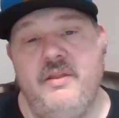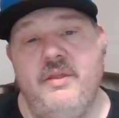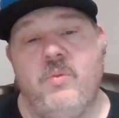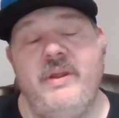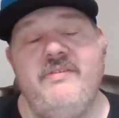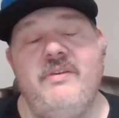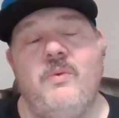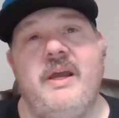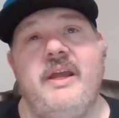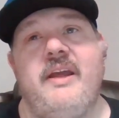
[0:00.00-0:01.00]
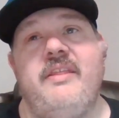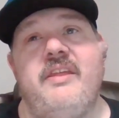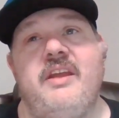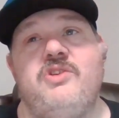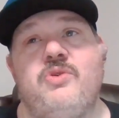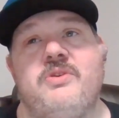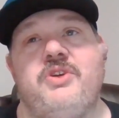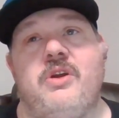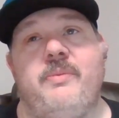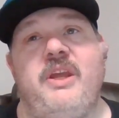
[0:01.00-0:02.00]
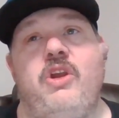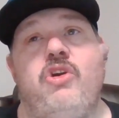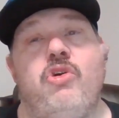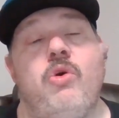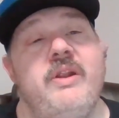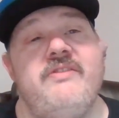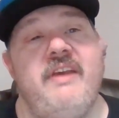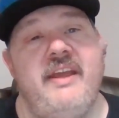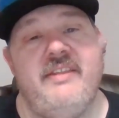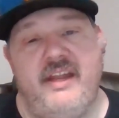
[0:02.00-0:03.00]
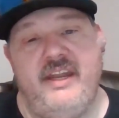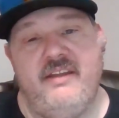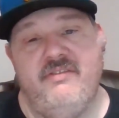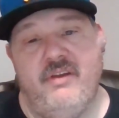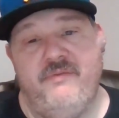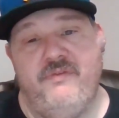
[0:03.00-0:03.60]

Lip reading: The reason why I think George Kirby could take that next step